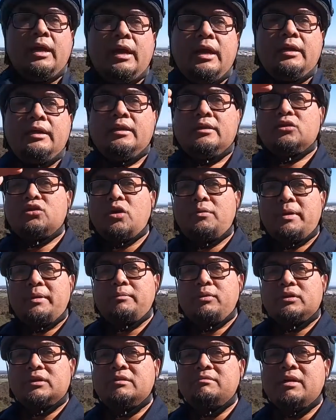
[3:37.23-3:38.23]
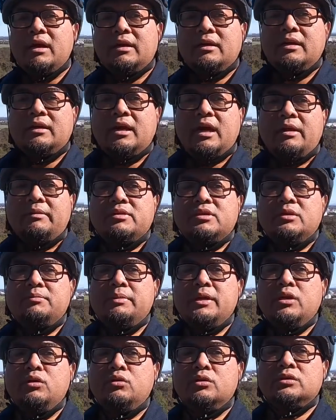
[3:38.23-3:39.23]
and the top and bottom marker can actually
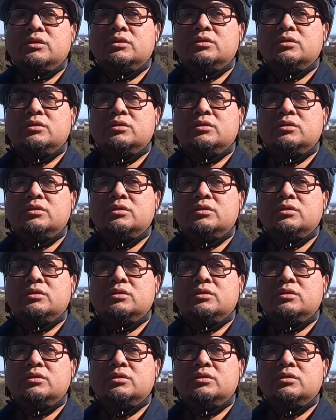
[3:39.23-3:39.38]
be used